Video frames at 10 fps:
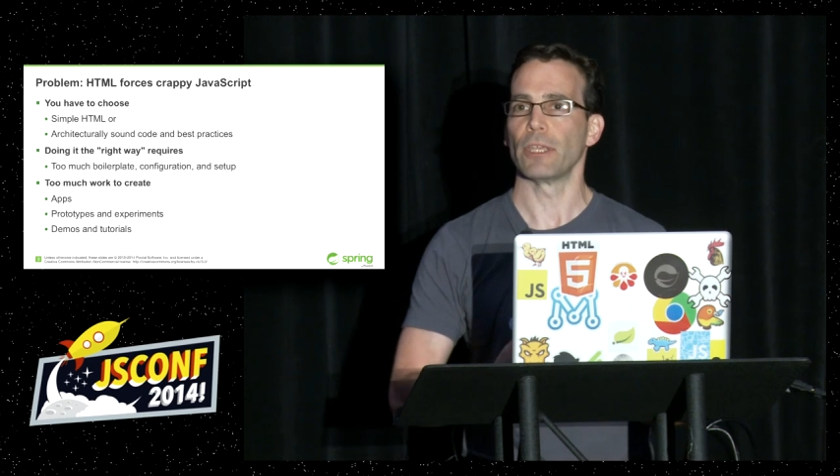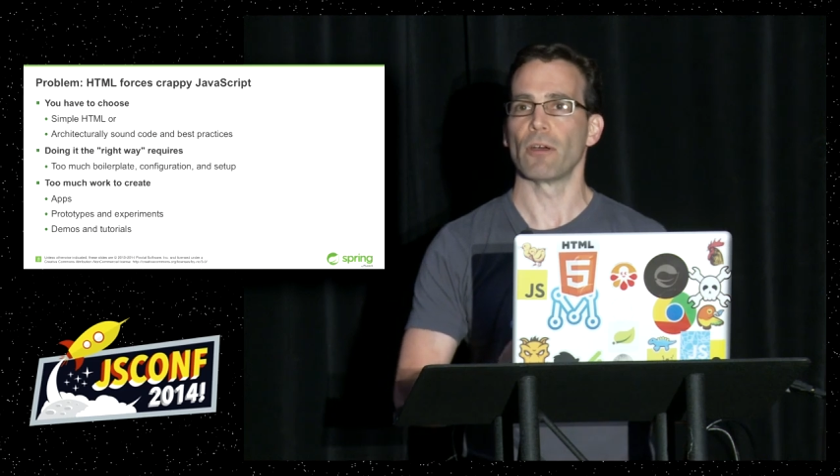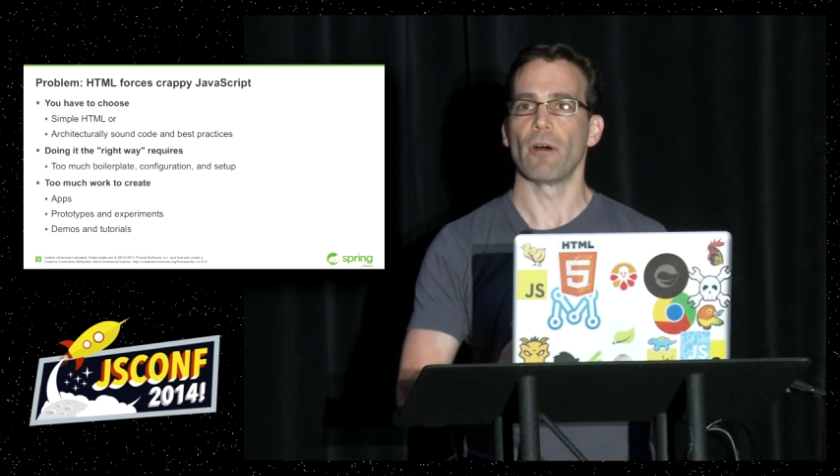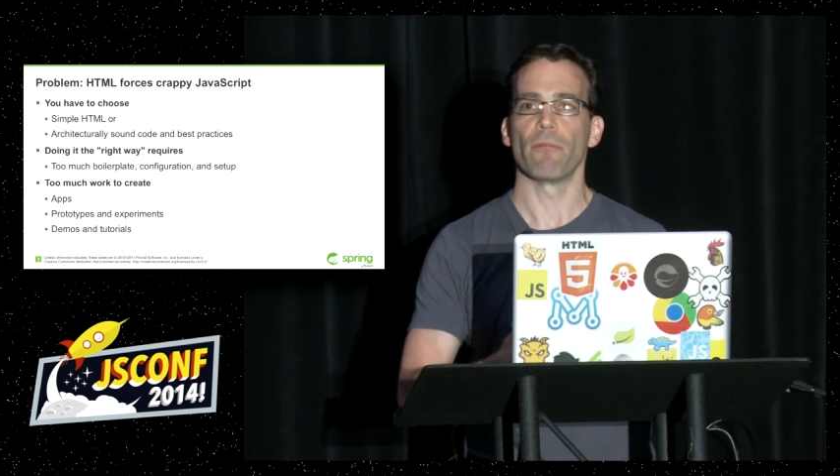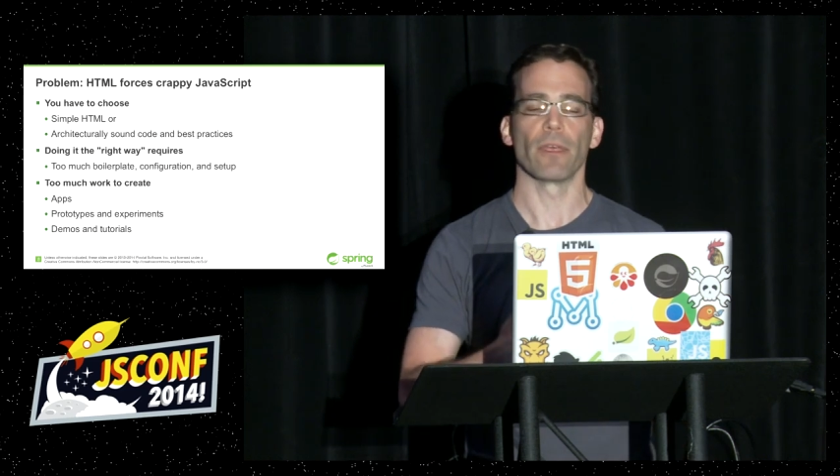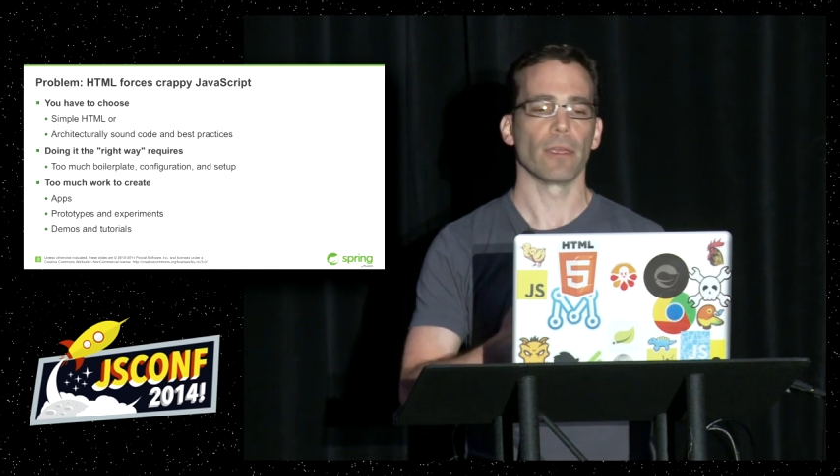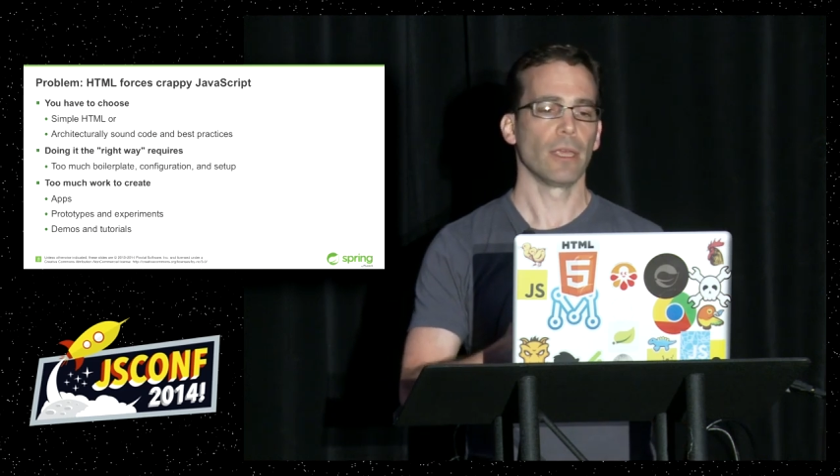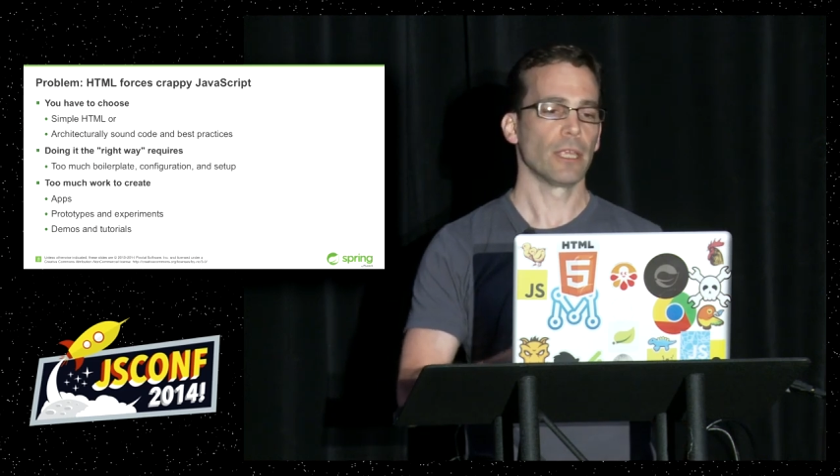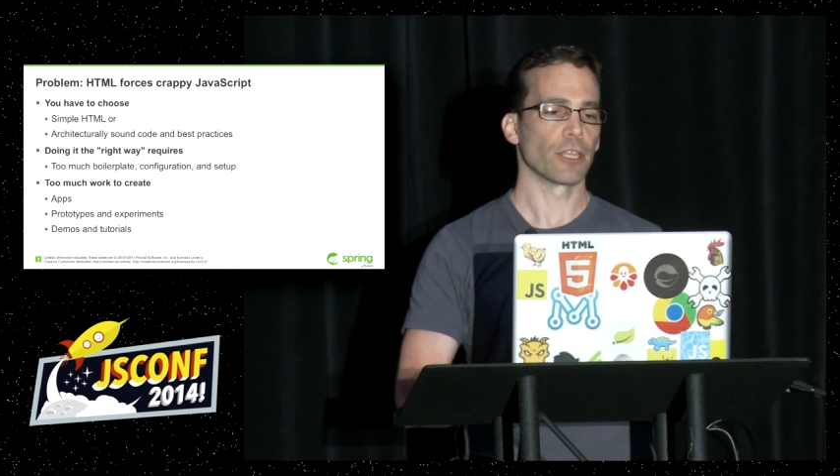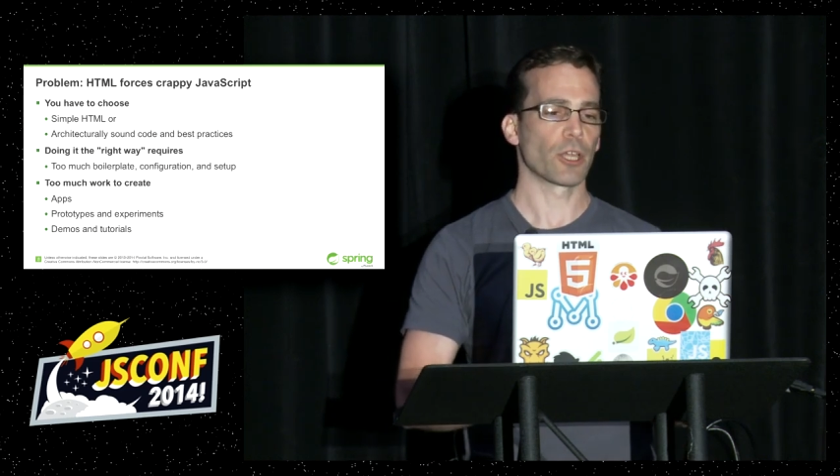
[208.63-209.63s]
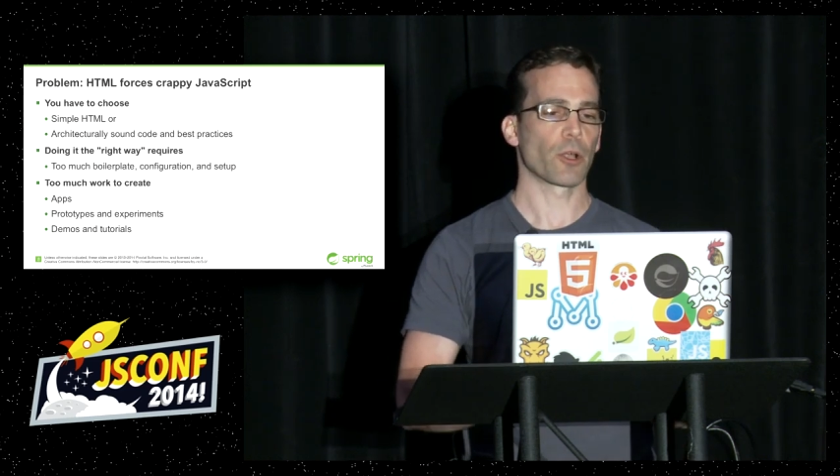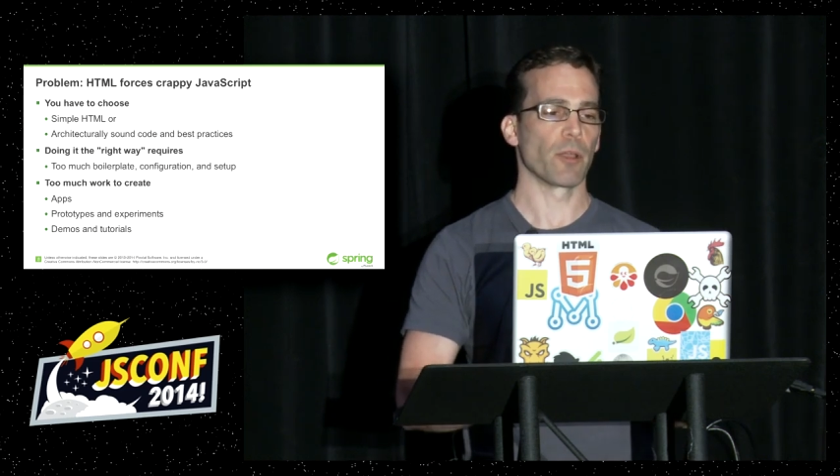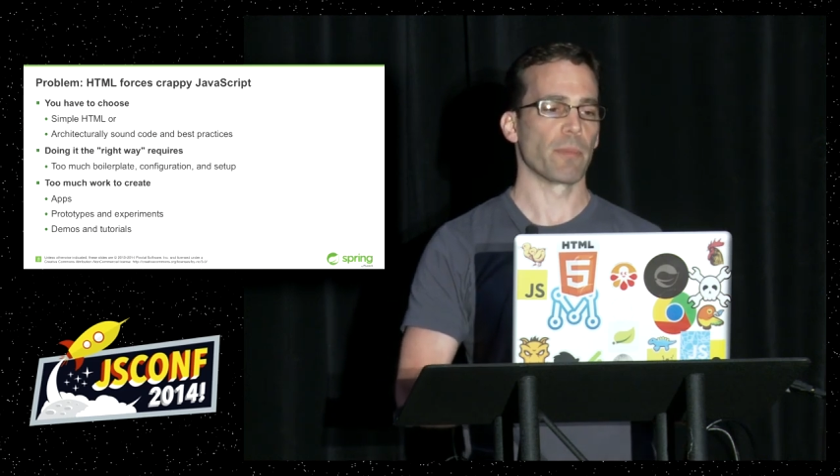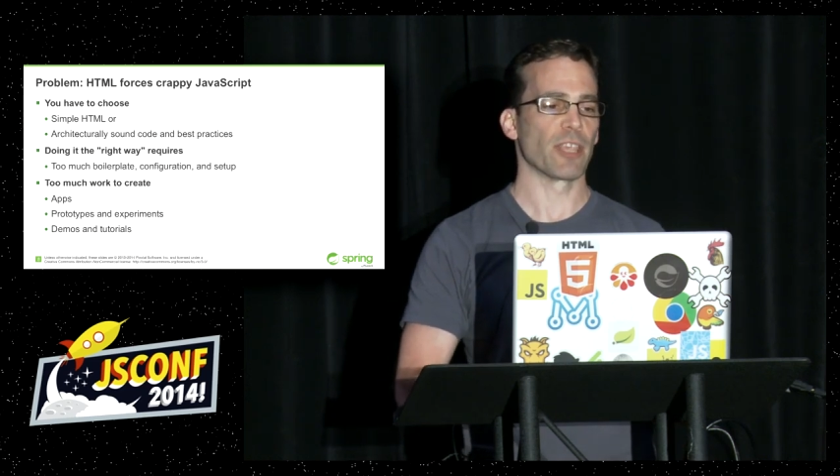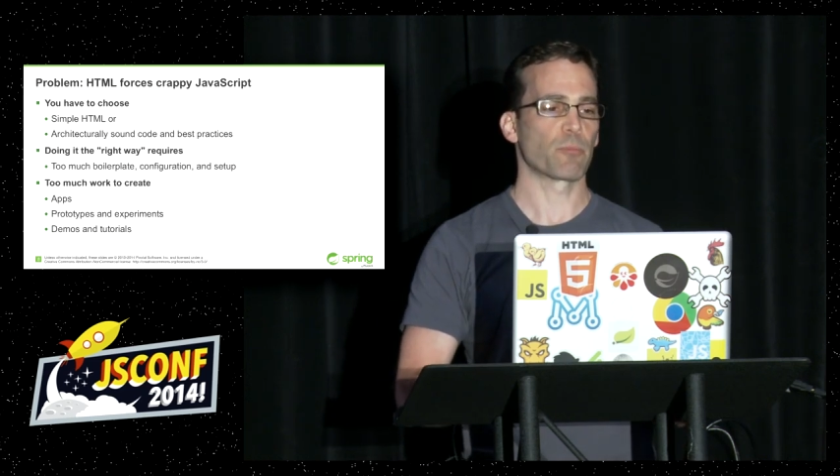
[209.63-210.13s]
you know, of the
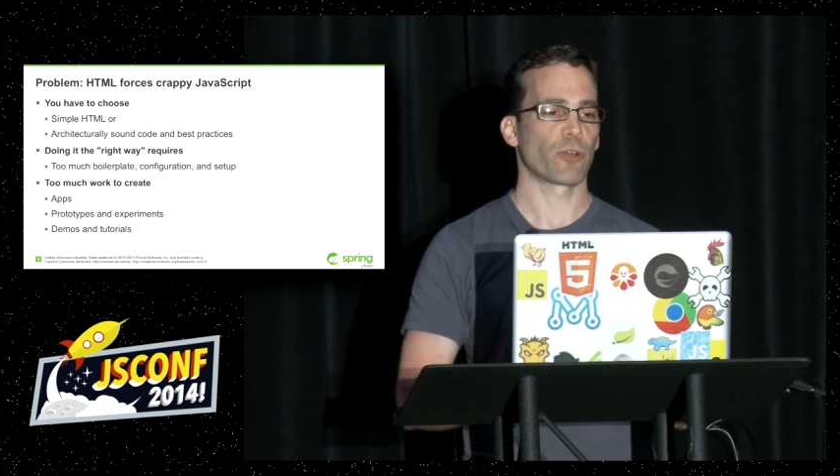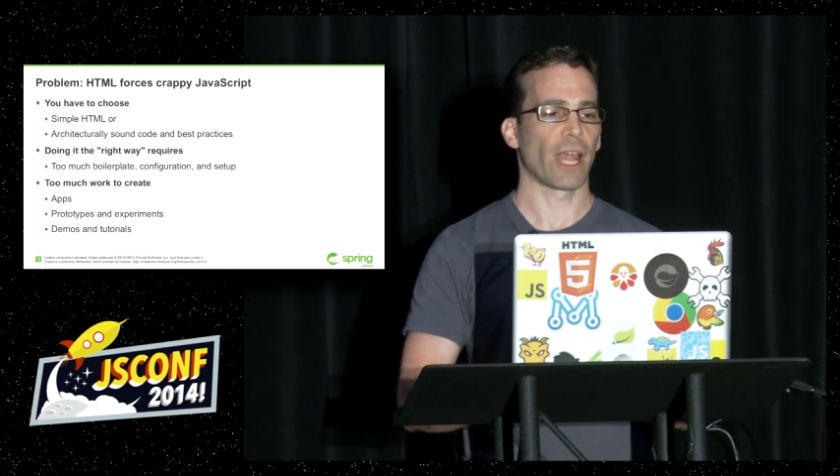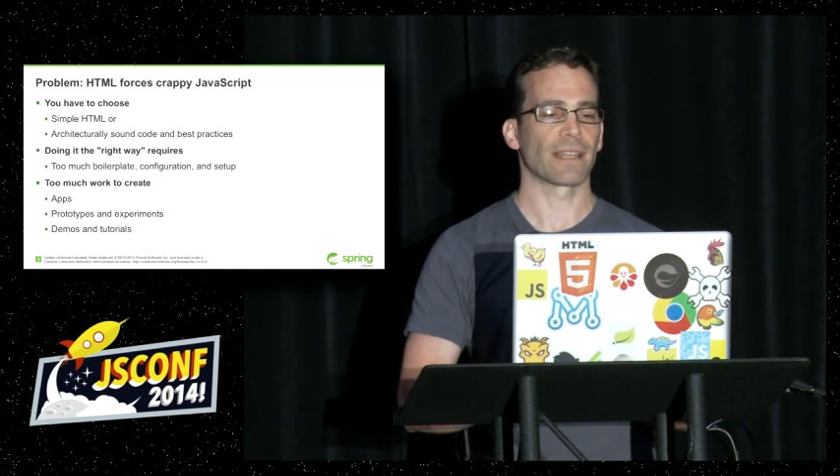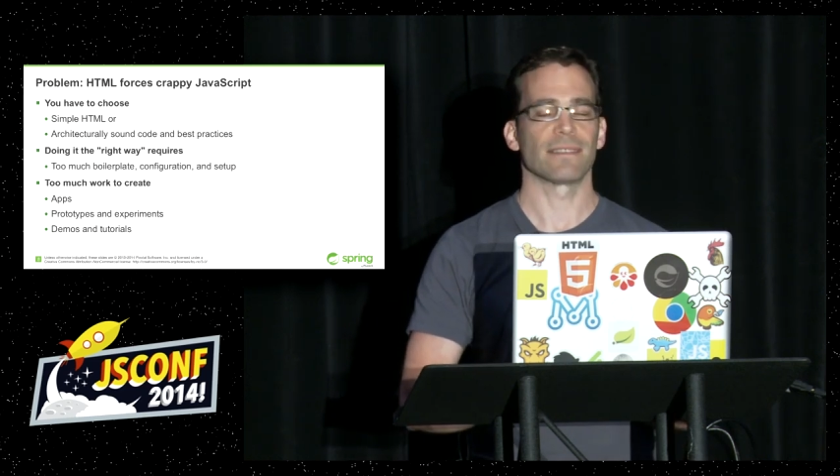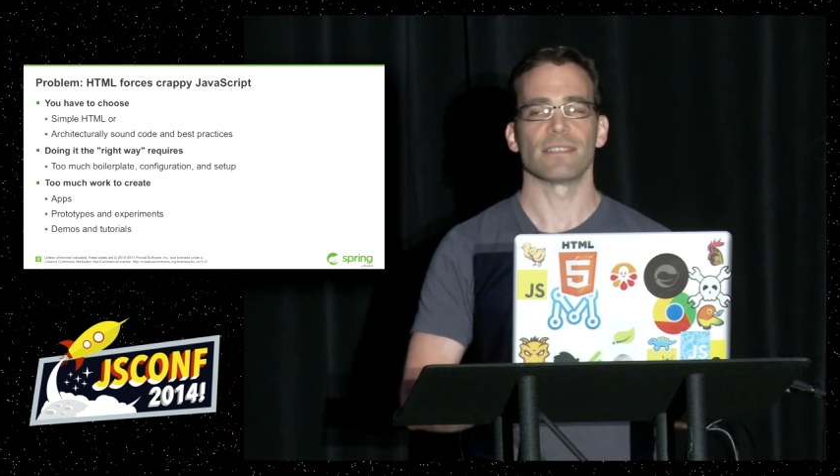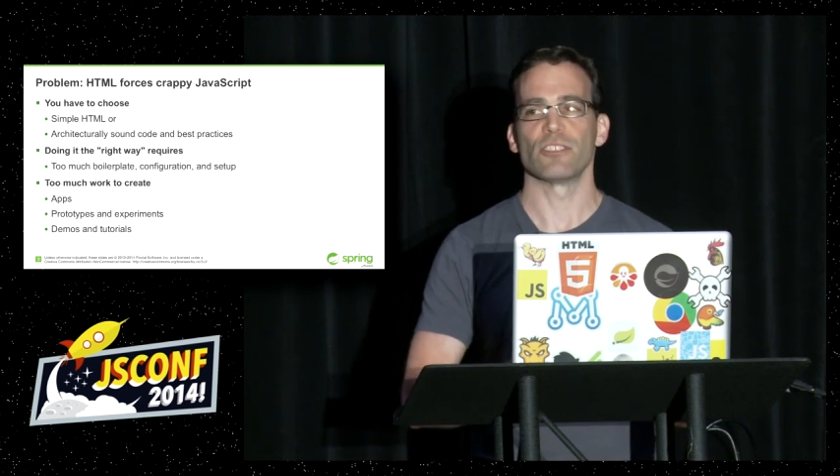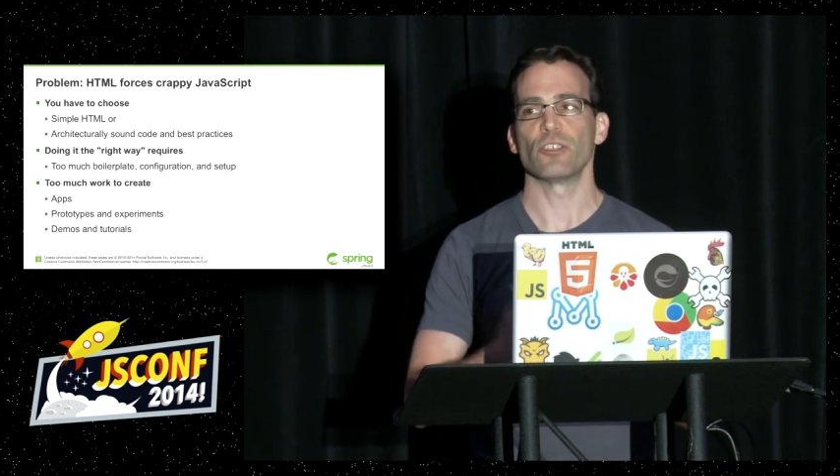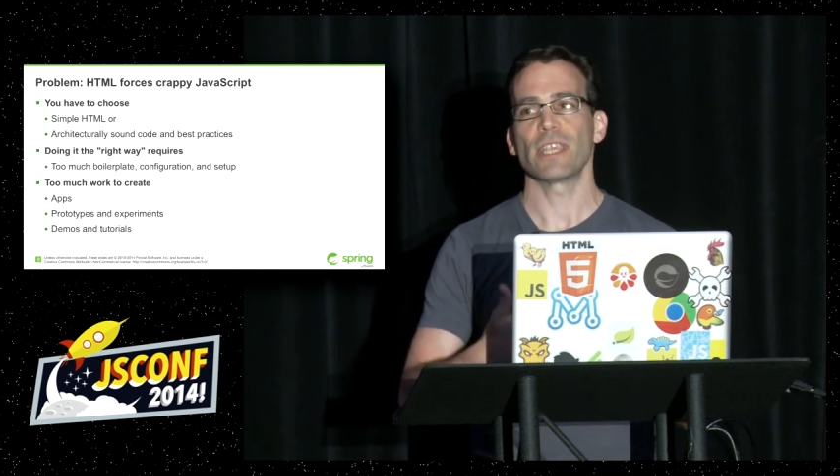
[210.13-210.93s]
current best practices,